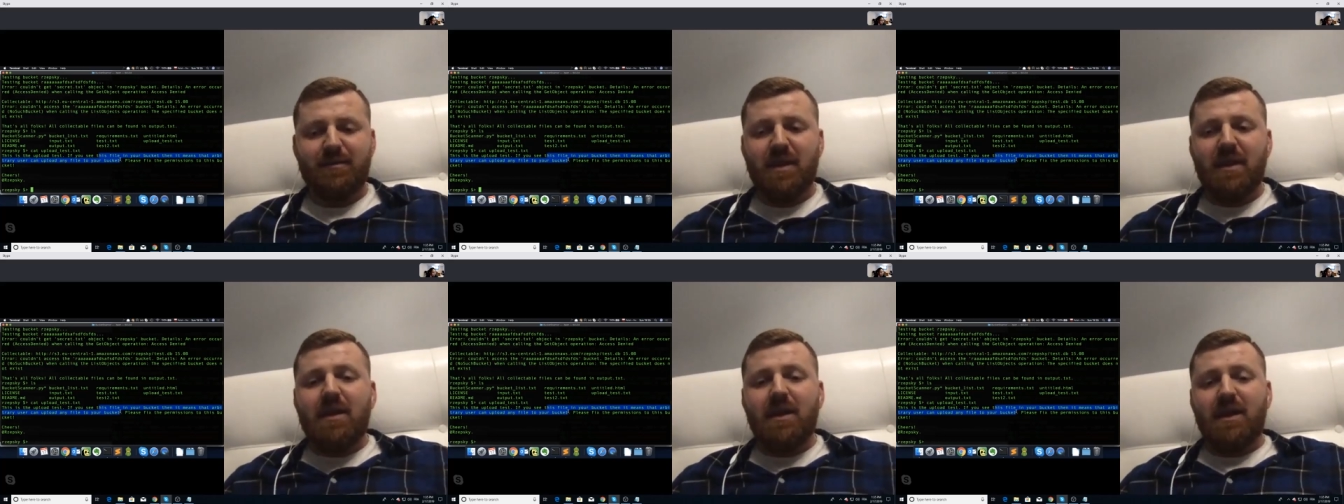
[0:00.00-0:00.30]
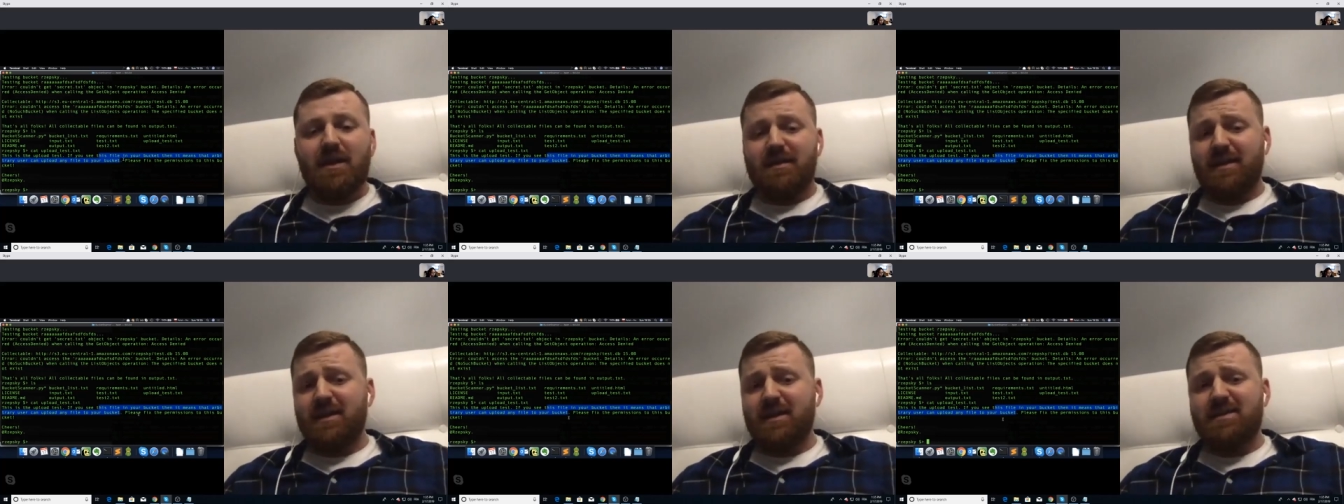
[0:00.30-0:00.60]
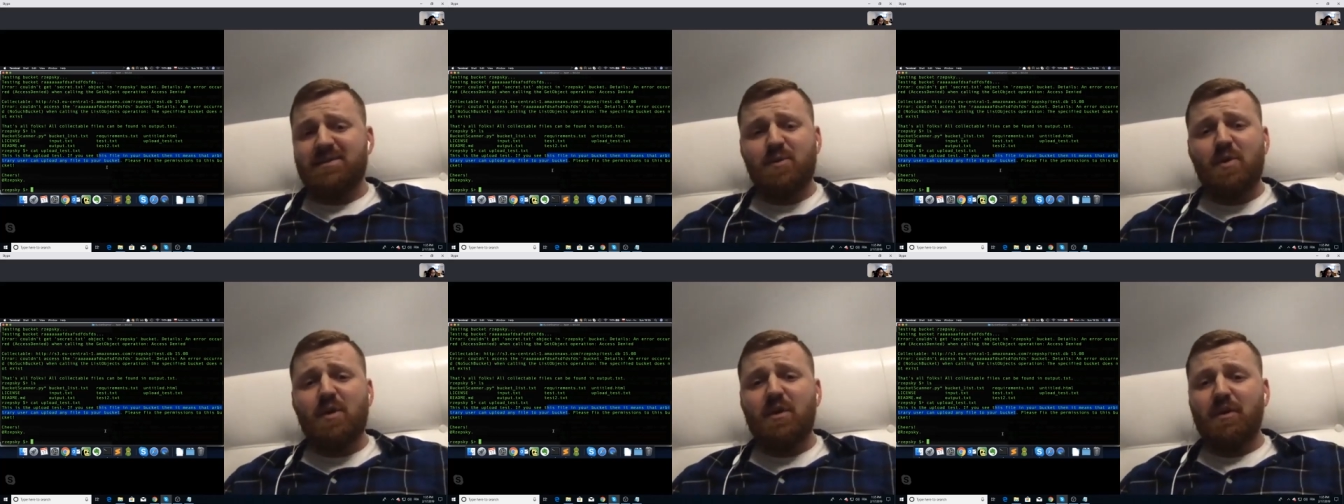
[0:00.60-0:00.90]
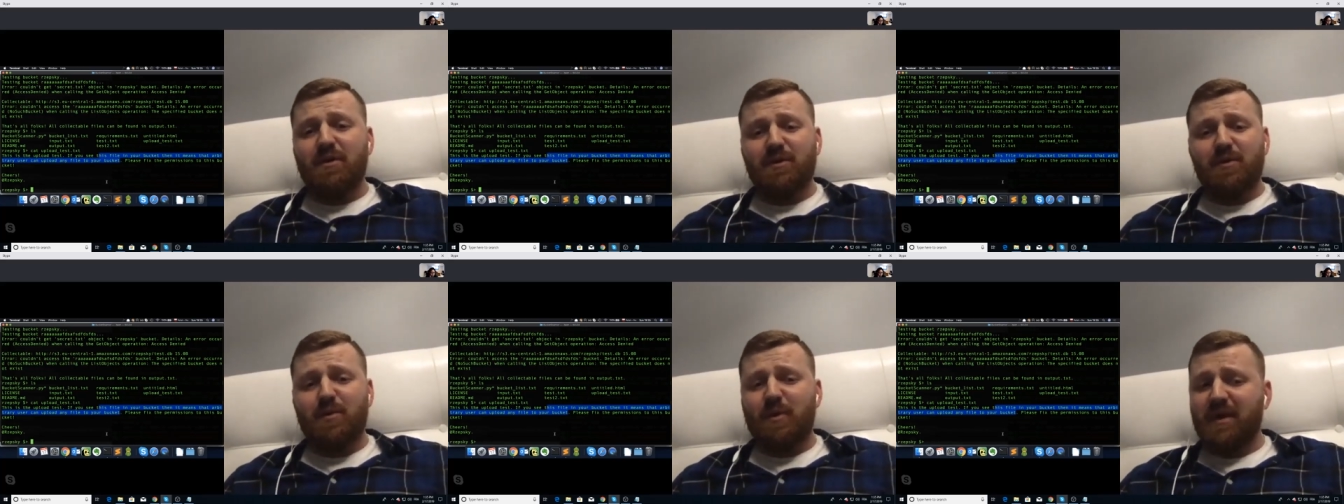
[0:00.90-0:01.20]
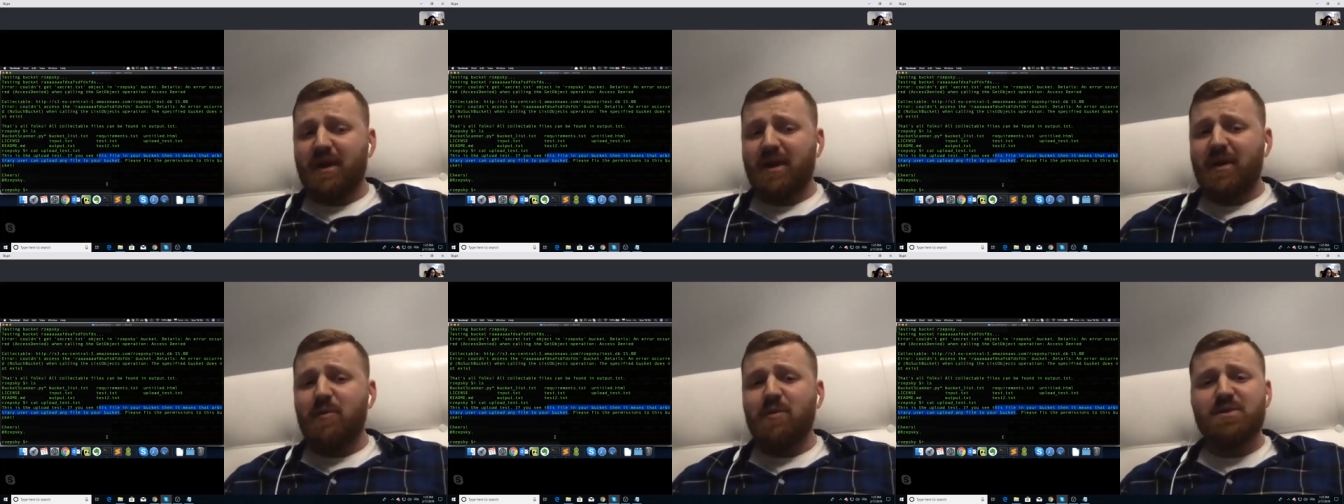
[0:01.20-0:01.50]
And guess what? When
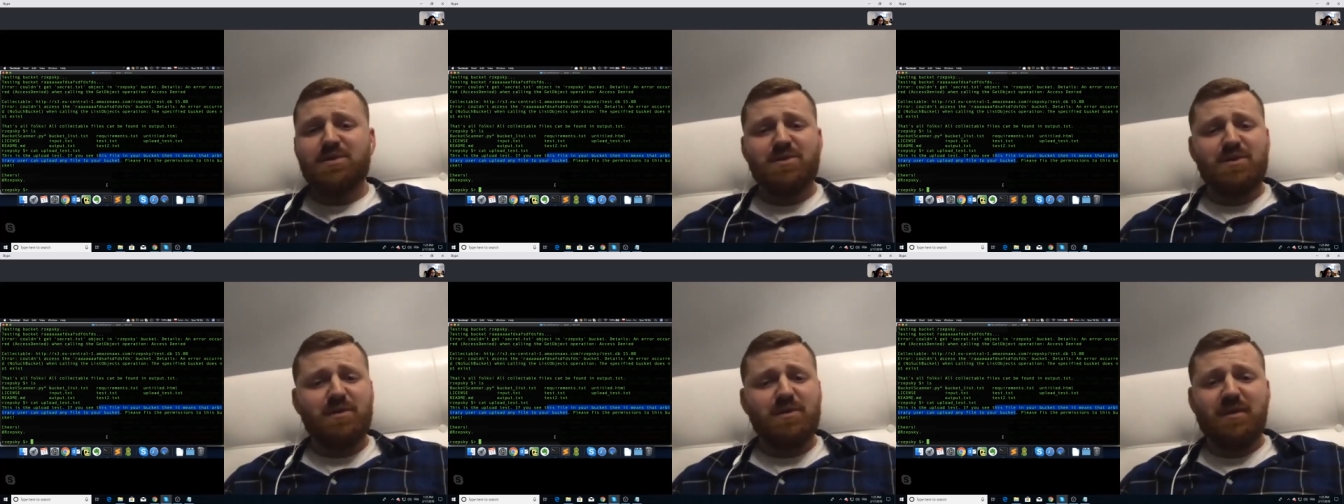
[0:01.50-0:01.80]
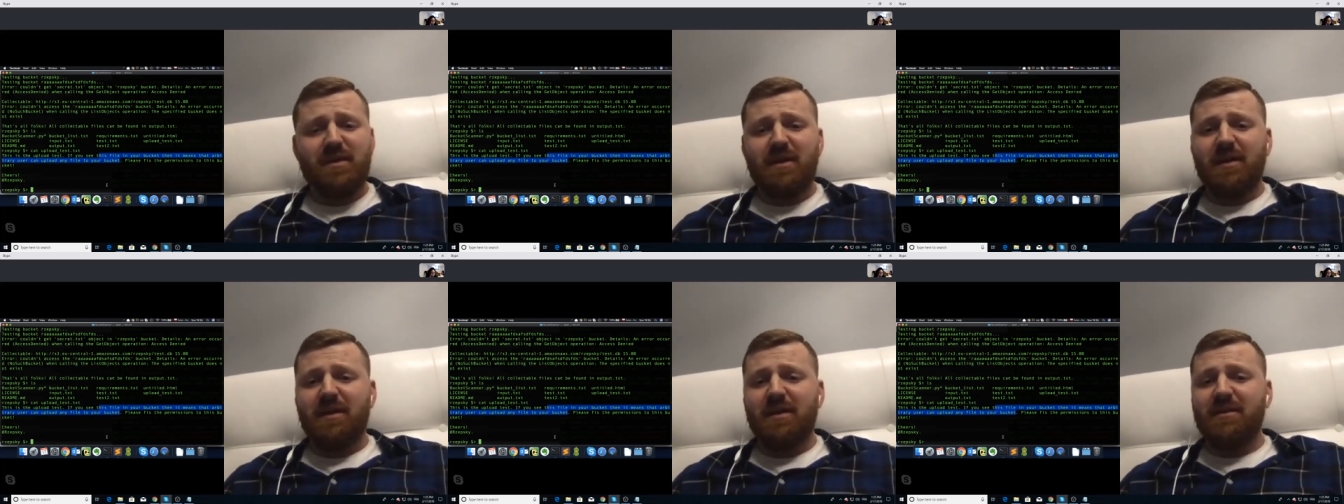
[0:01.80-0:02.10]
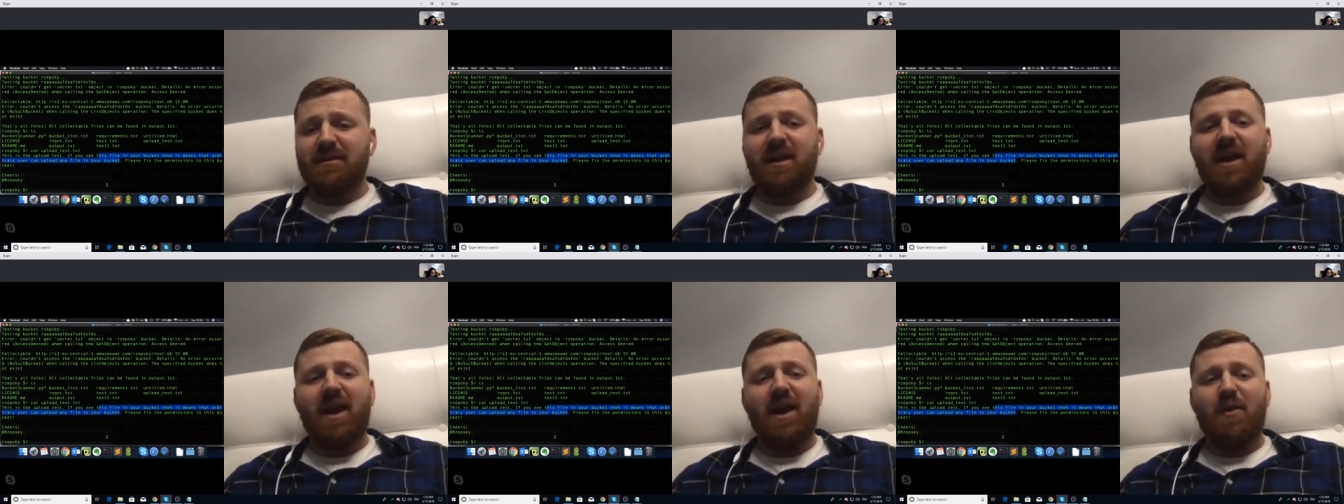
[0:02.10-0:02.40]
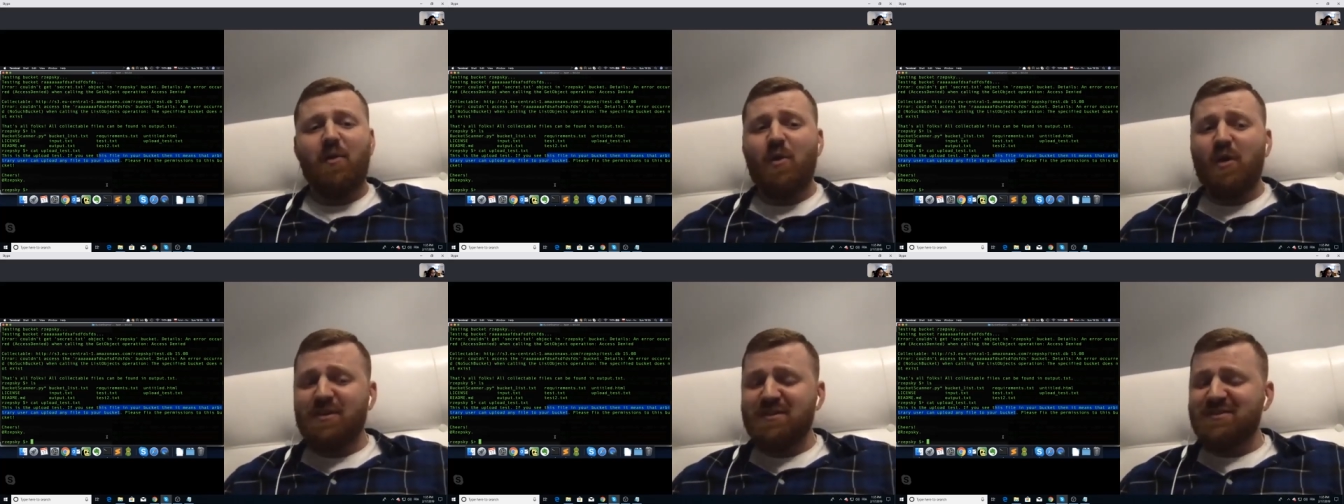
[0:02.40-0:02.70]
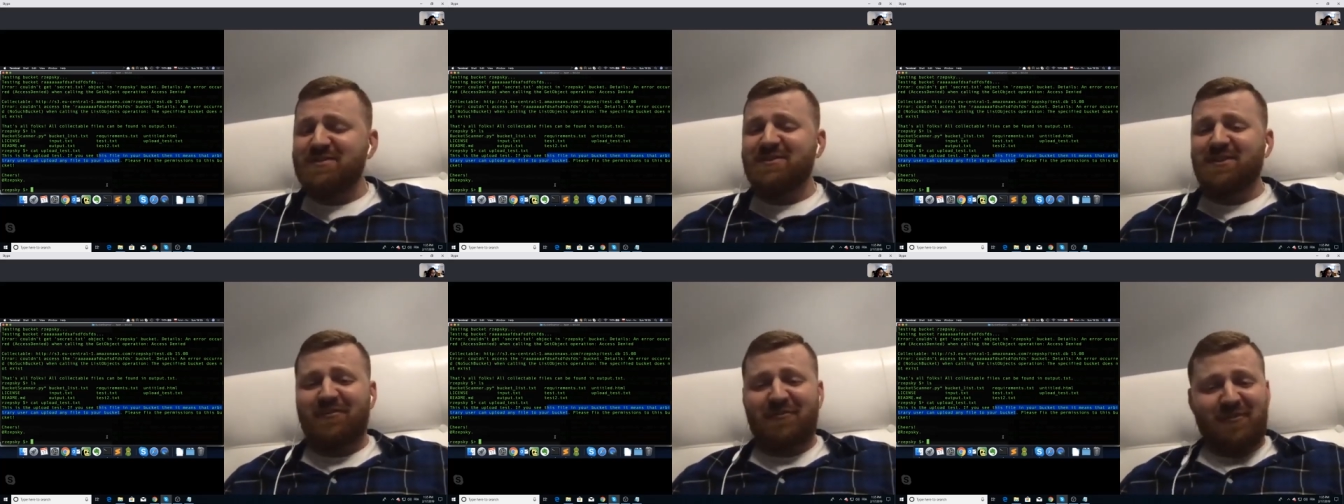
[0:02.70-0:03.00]
I was doing it, I
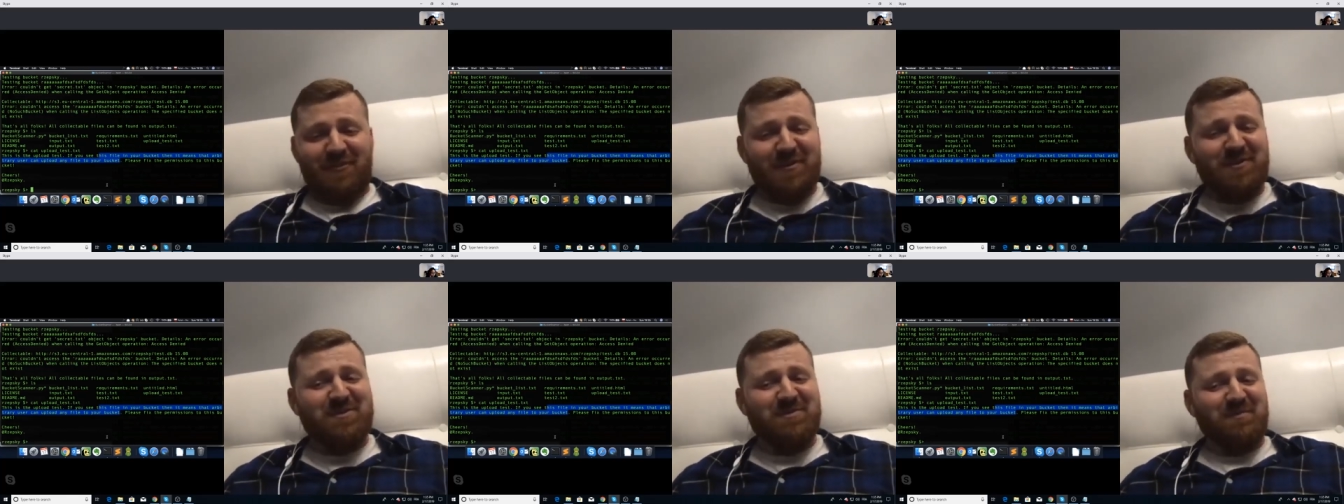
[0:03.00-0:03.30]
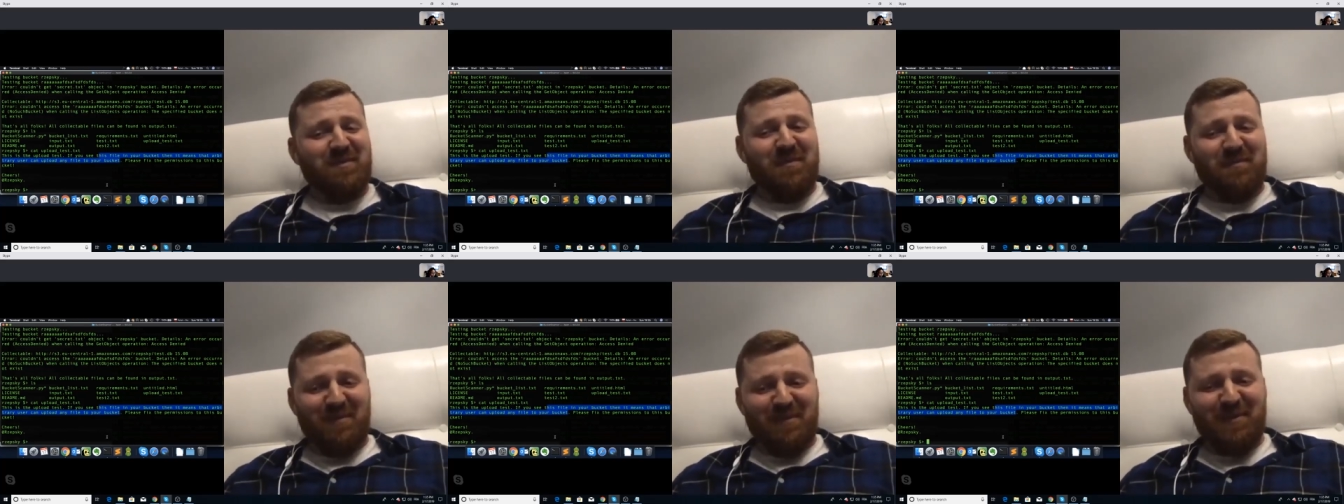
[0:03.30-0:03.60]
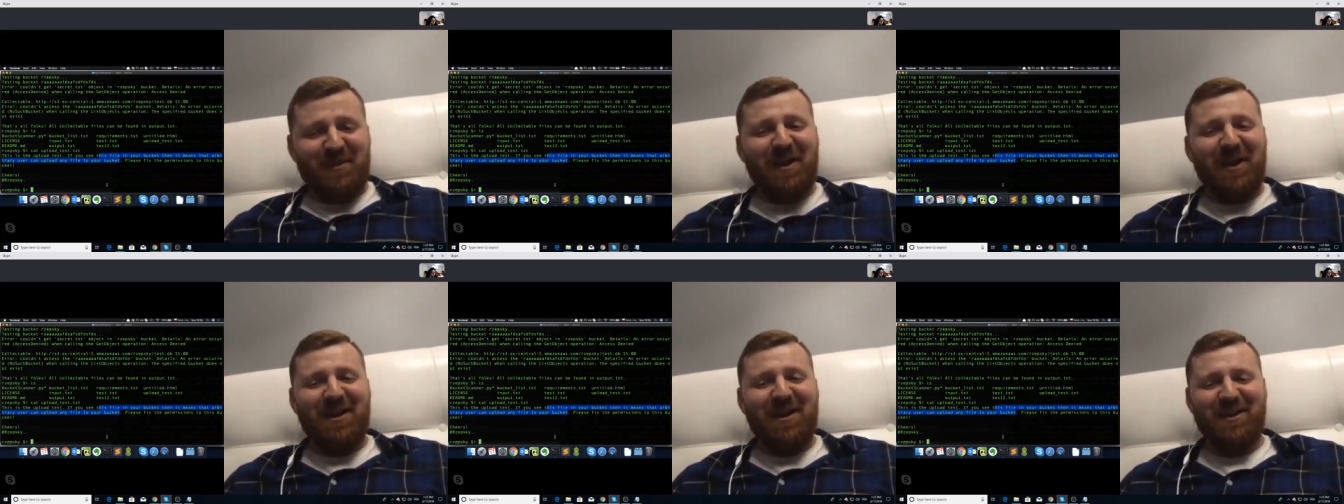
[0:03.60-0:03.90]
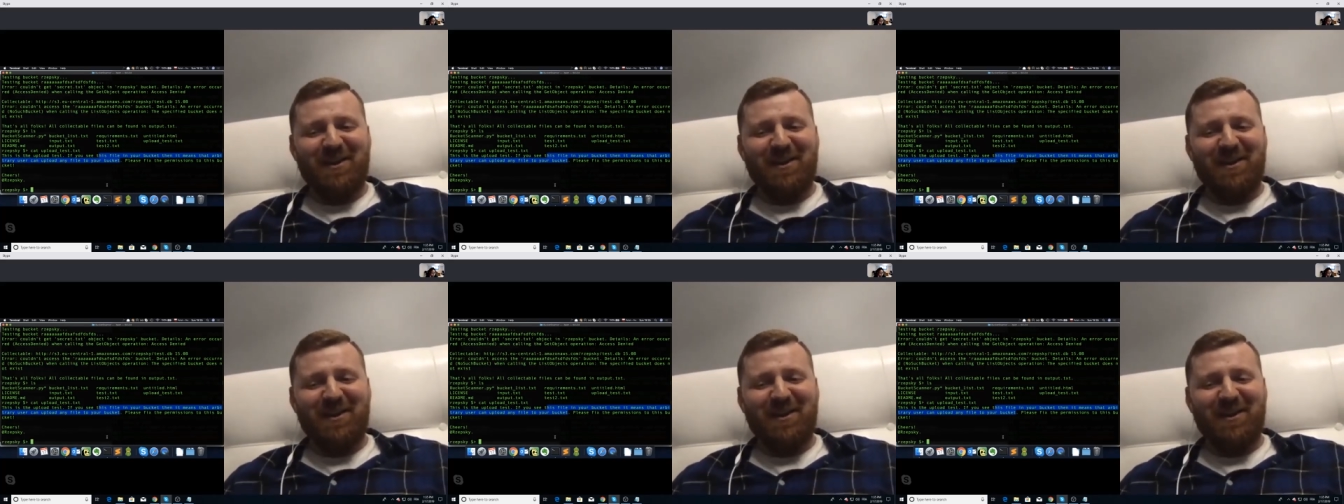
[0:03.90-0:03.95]
wasn't the first people